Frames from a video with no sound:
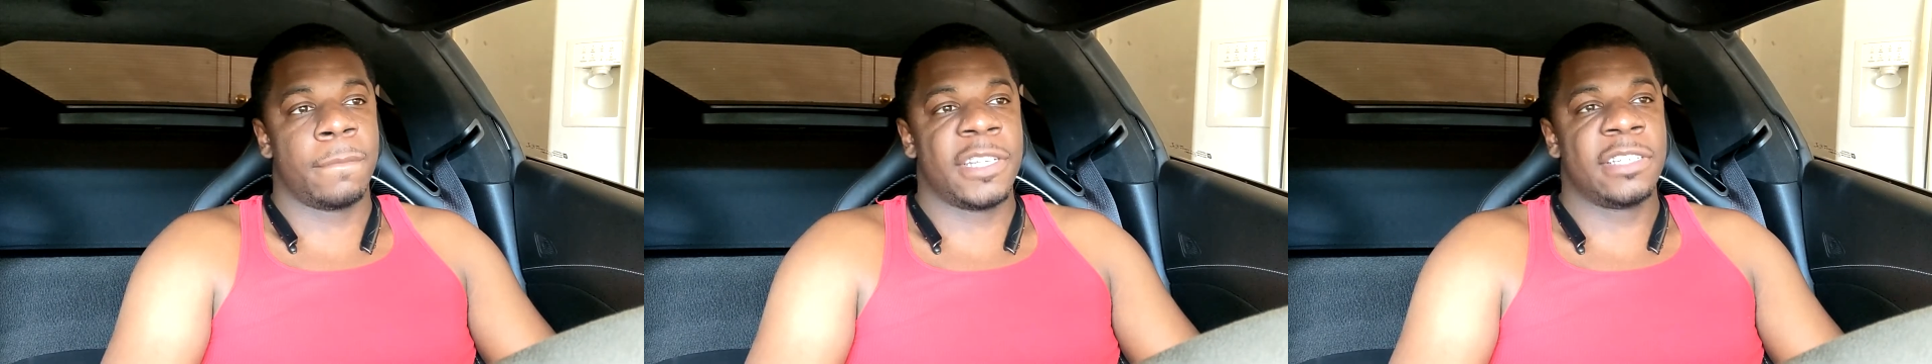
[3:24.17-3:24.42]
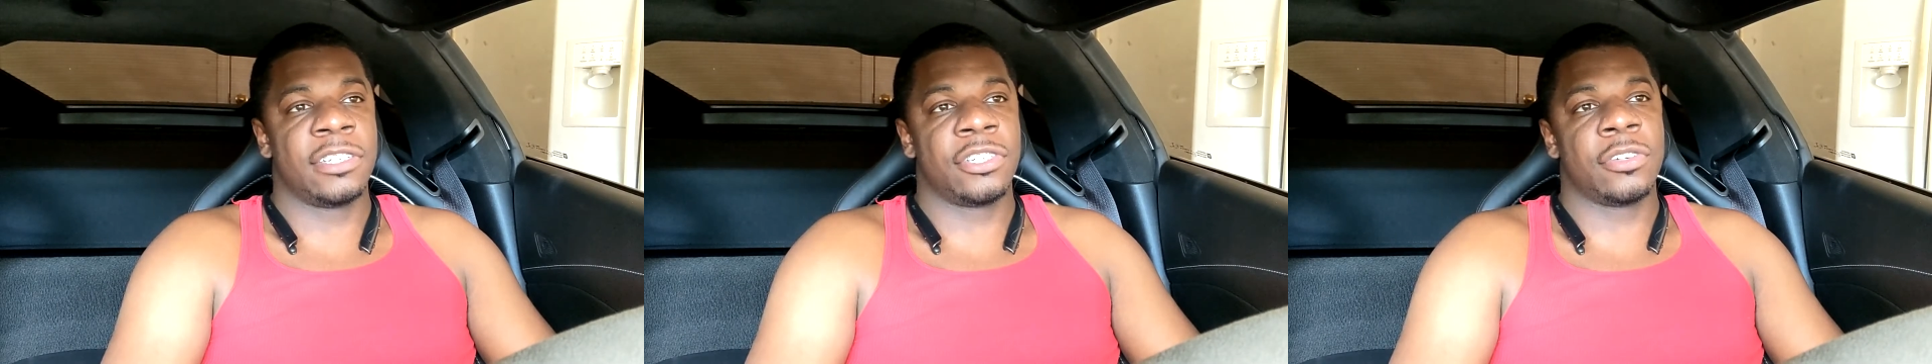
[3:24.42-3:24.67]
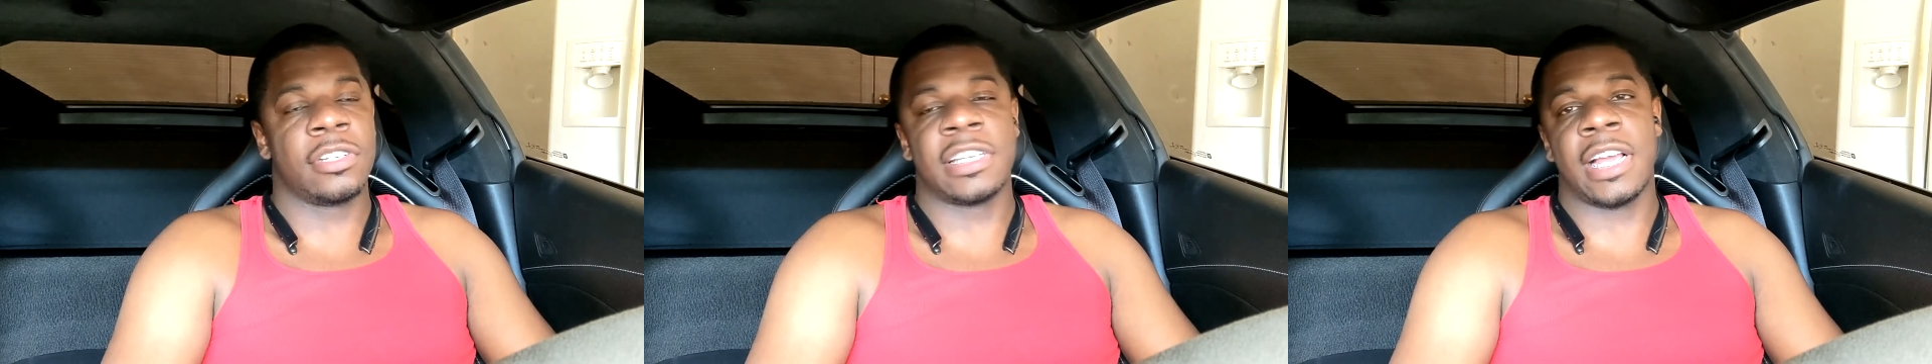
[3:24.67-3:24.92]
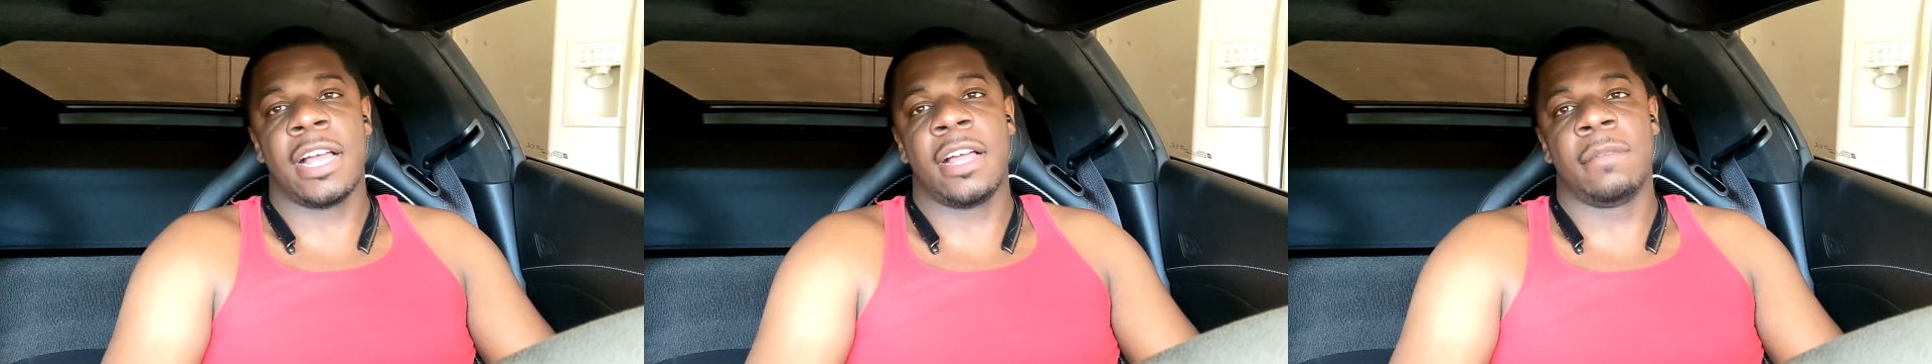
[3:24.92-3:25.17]
This is your
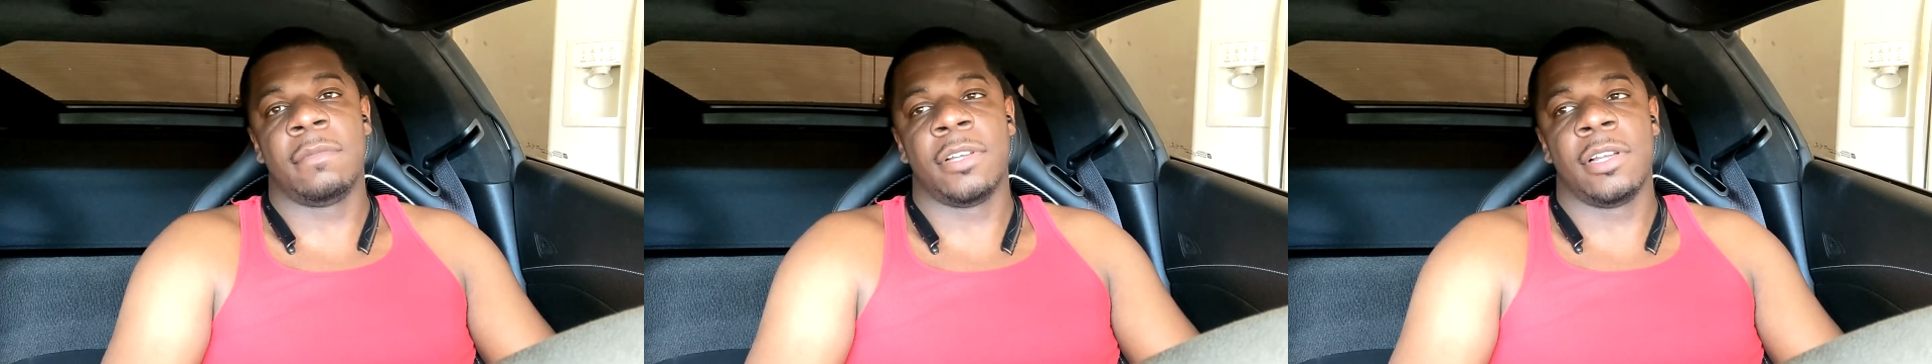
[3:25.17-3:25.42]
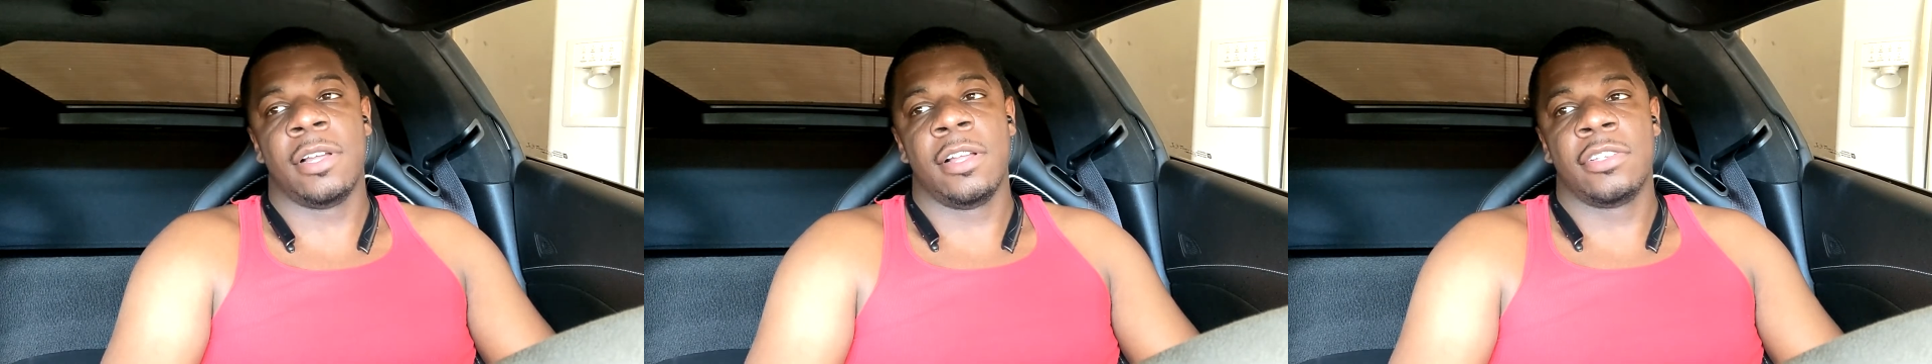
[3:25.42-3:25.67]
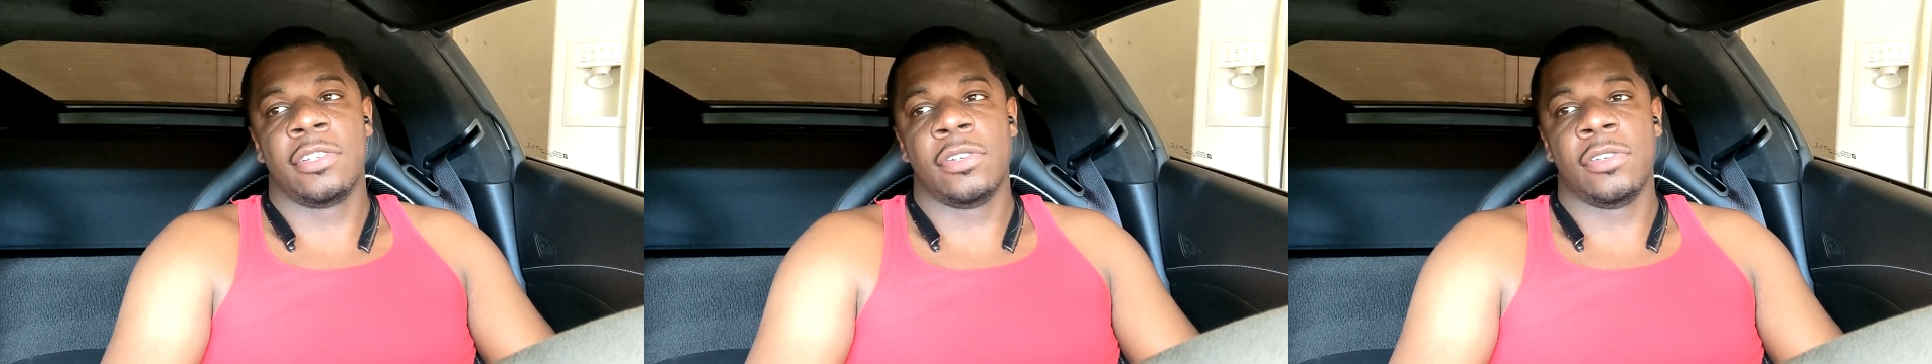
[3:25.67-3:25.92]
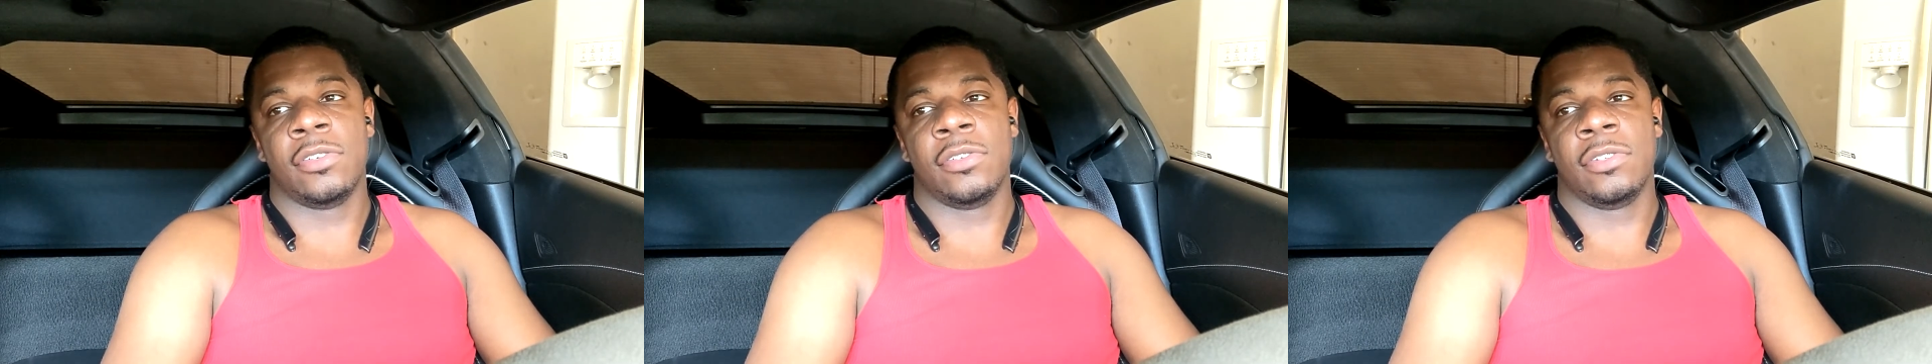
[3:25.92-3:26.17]
time
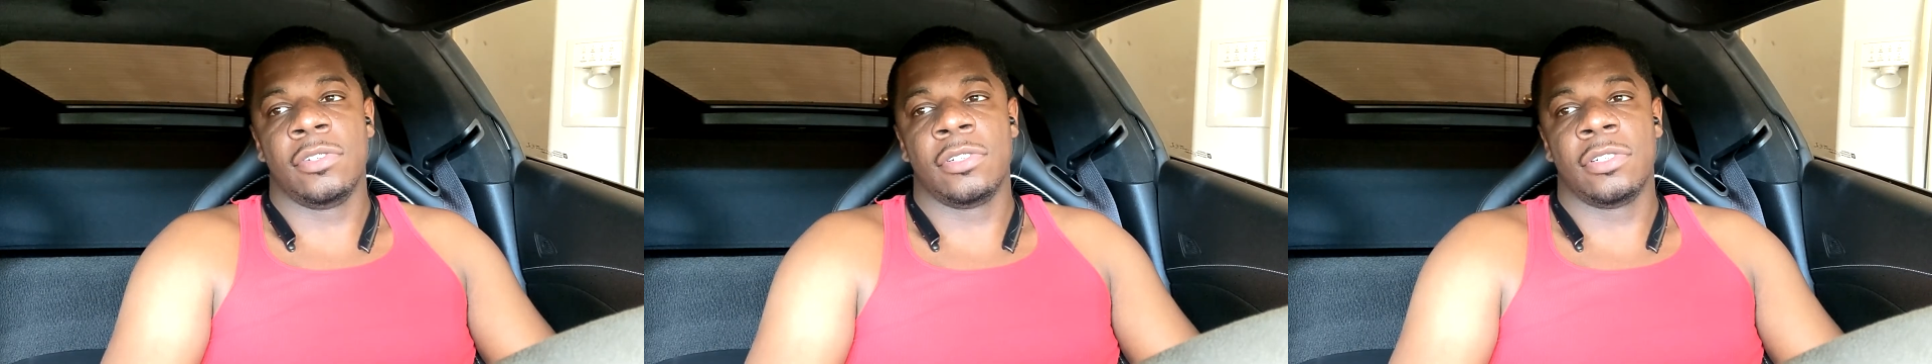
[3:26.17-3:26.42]
to